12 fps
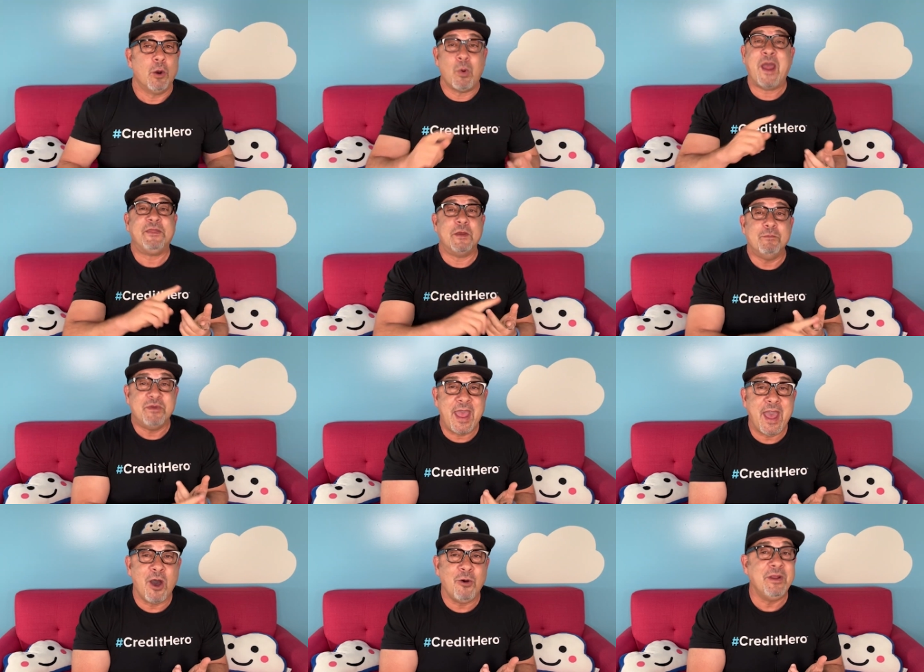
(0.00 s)
write them
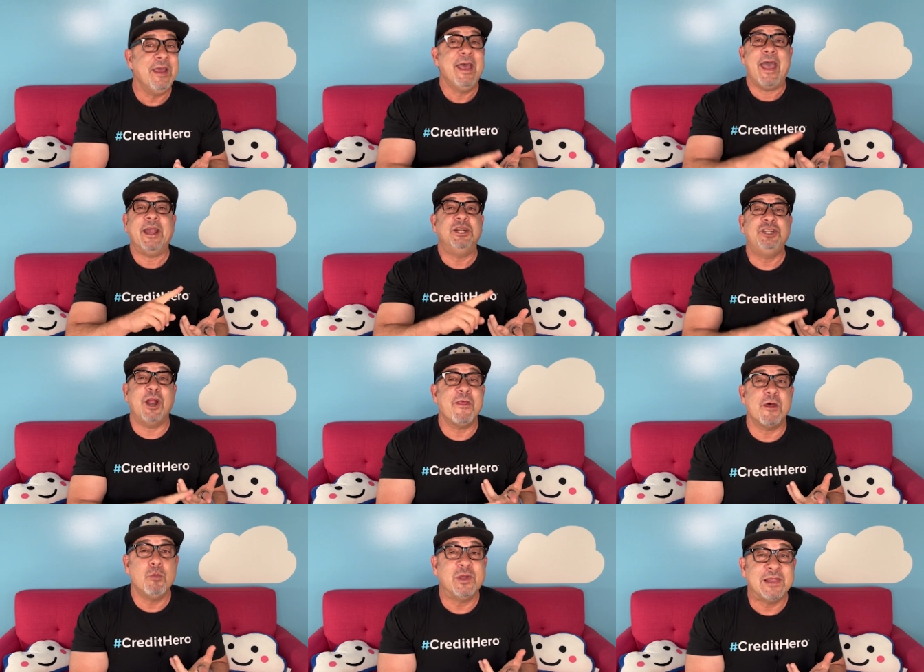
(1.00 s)
down, and share
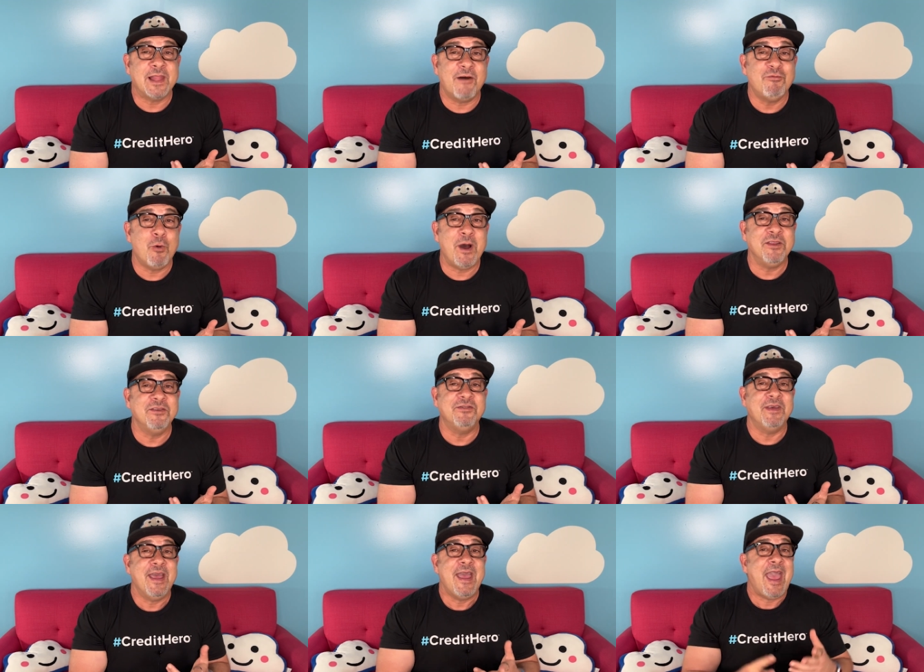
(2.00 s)
them with loved
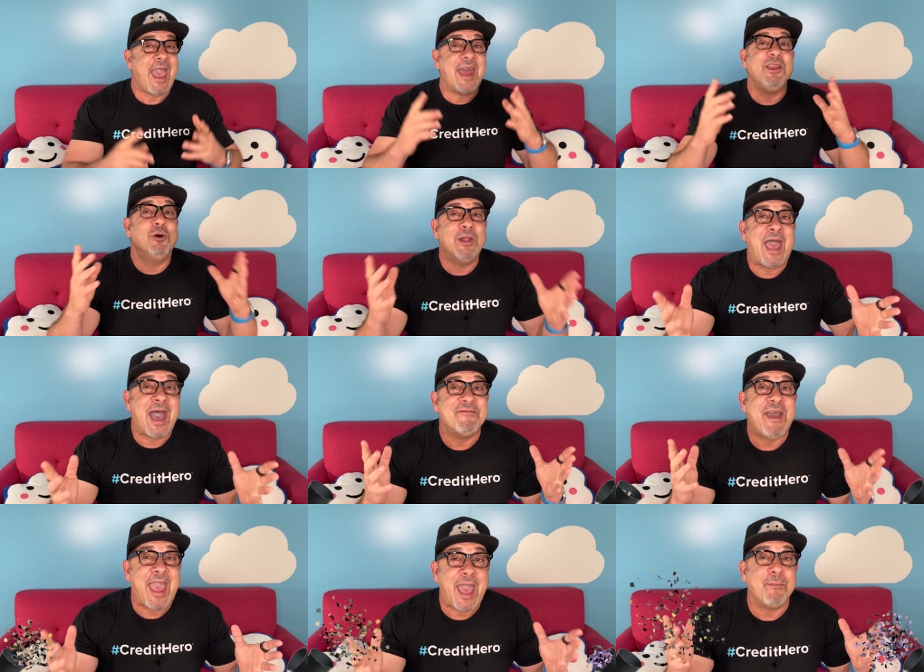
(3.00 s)
ones and you'll have
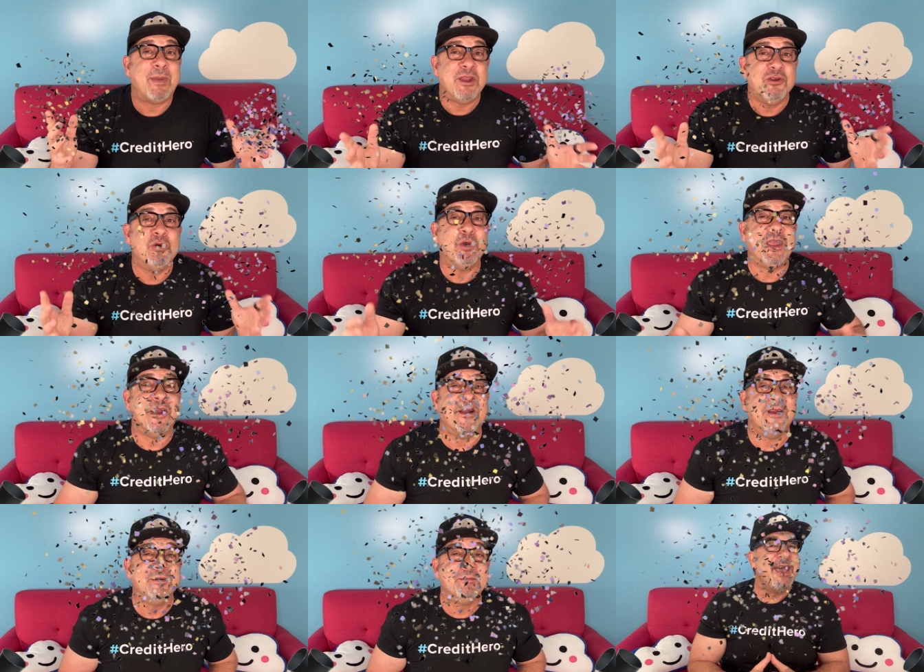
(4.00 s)
a happy new
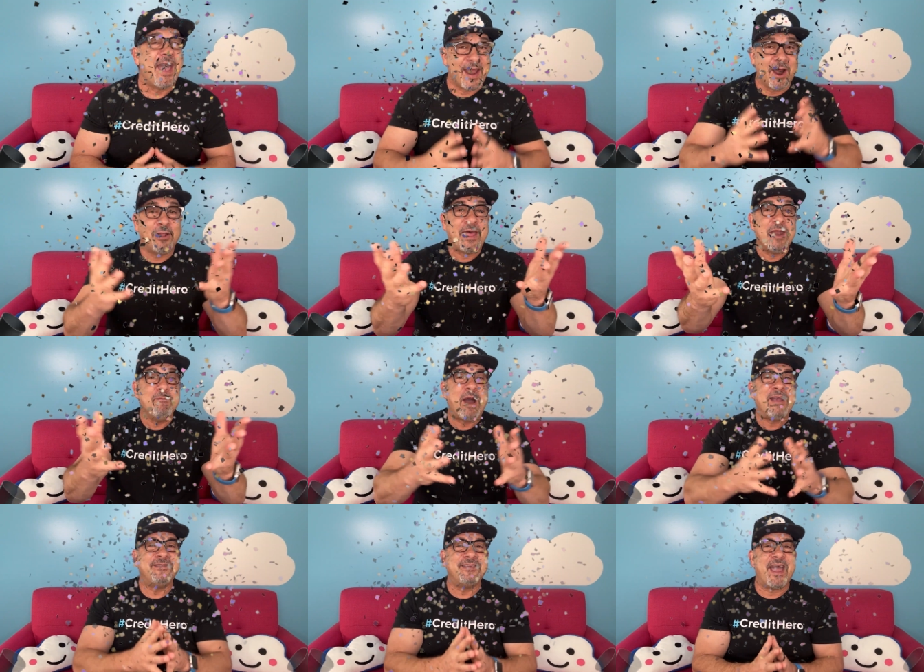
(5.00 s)
year. And I'll end
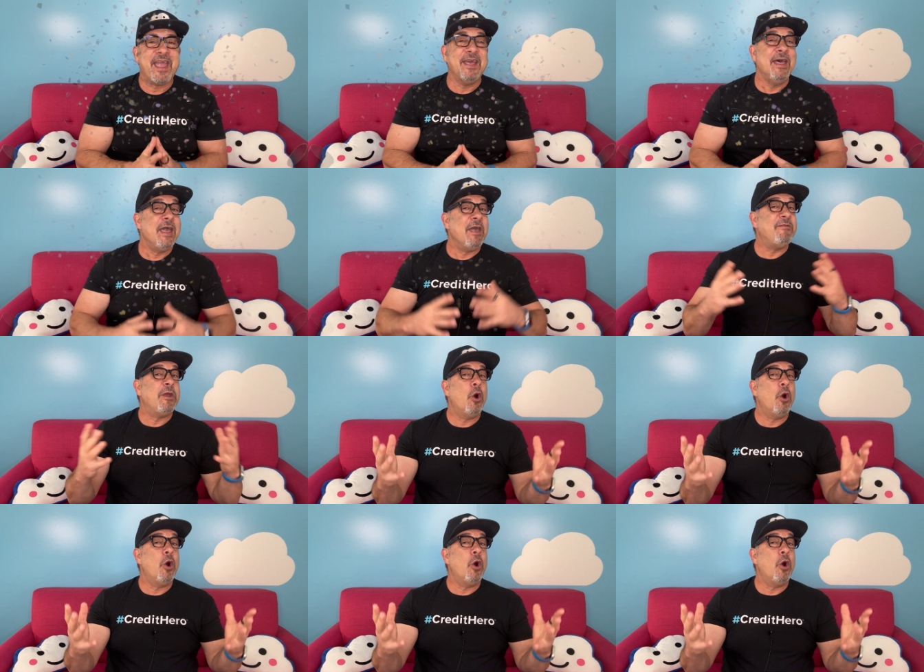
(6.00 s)
by saying if you